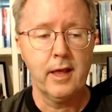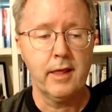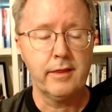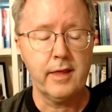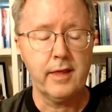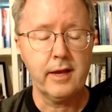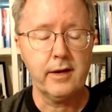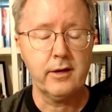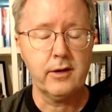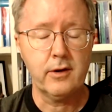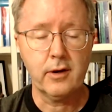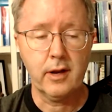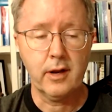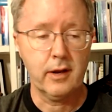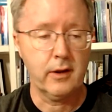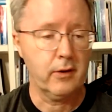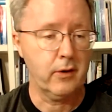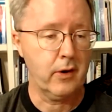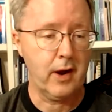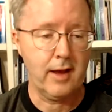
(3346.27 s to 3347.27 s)
Then
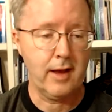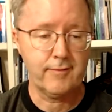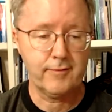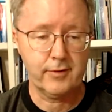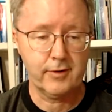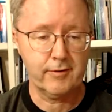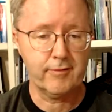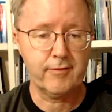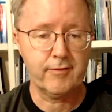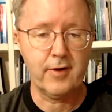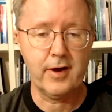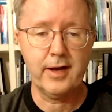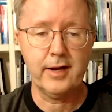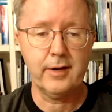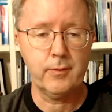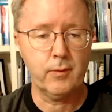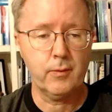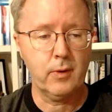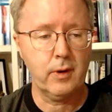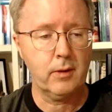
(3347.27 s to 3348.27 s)
you're having to find,
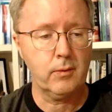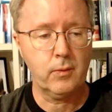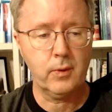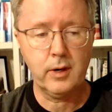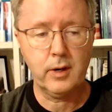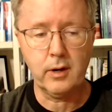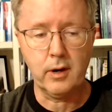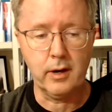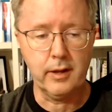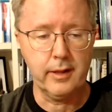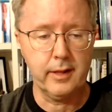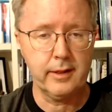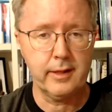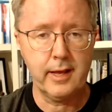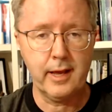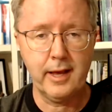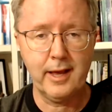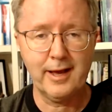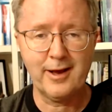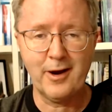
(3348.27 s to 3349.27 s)
well, where in the
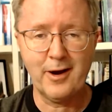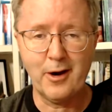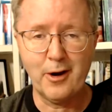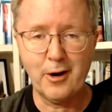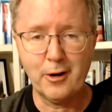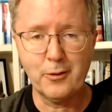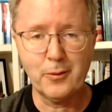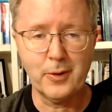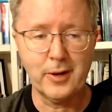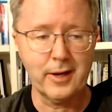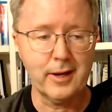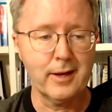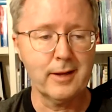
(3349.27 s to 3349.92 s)
heck are we?